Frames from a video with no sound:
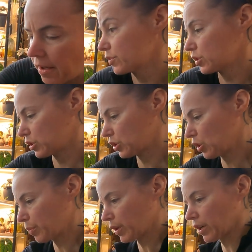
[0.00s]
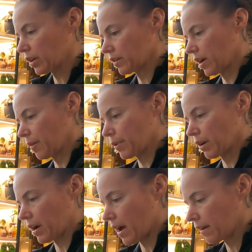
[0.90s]
super up
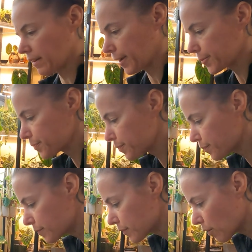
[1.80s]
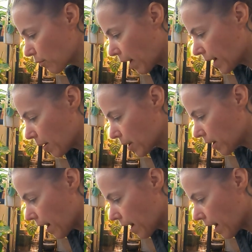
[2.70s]
your alley, right up your